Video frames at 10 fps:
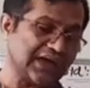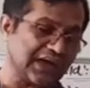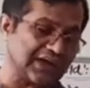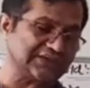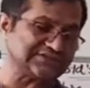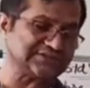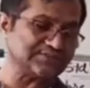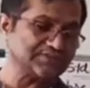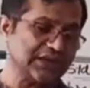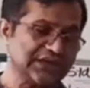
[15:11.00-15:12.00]
as
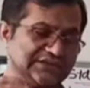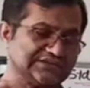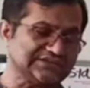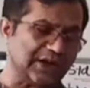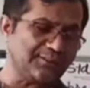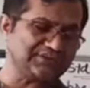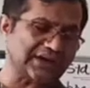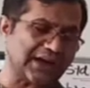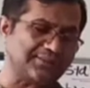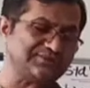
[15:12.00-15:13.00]

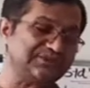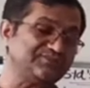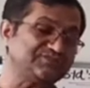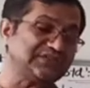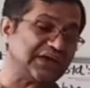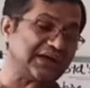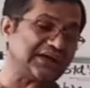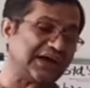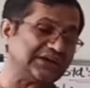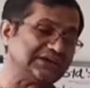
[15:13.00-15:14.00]
sometimes they
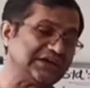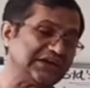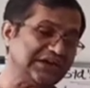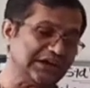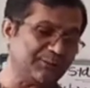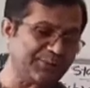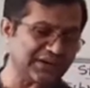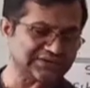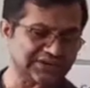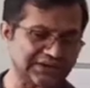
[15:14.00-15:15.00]
get
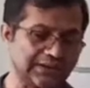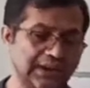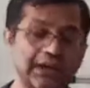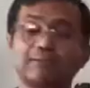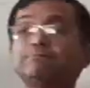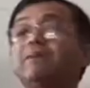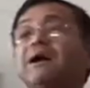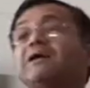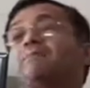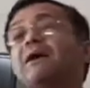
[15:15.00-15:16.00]
infected by
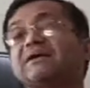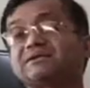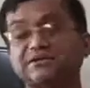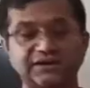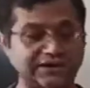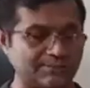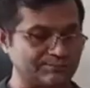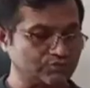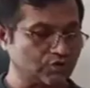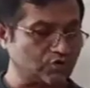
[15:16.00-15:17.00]
a
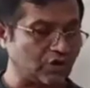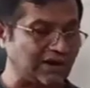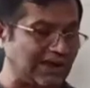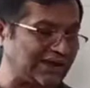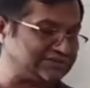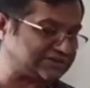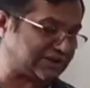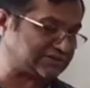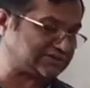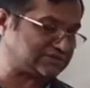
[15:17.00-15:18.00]
bacterium called
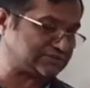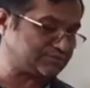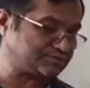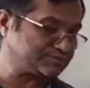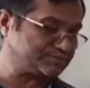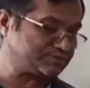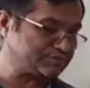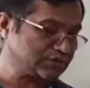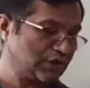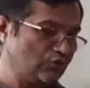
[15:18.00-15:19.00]
anthrax,
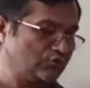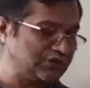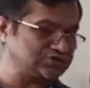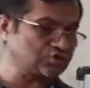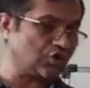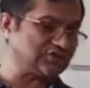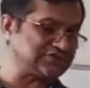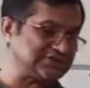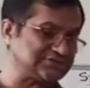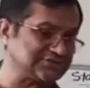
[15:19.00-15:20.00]
which
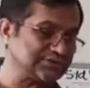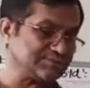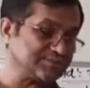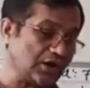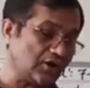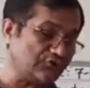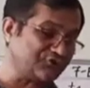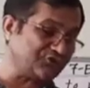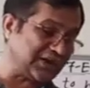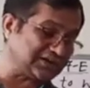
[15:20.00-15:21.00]
causes a
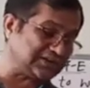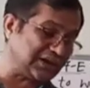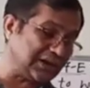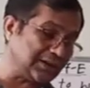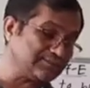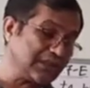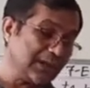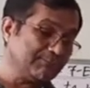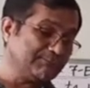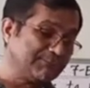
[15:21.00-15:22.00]
fatal
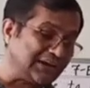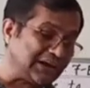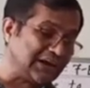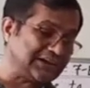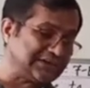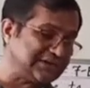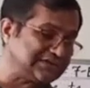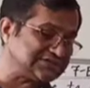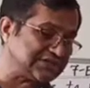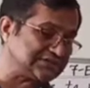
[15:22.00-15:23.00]
blood
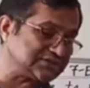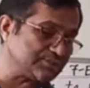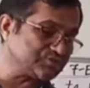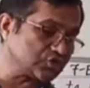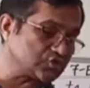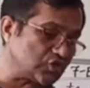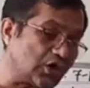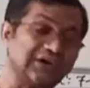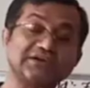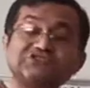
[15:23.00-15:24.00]
disease
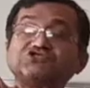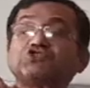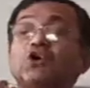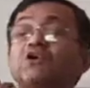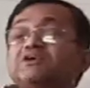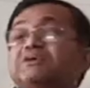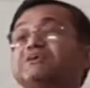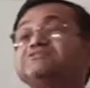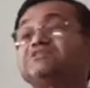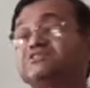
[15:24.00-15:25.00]
called
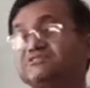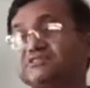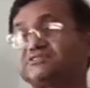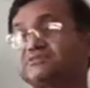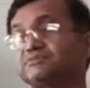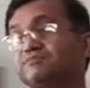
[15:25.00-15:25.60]
sorter's disease.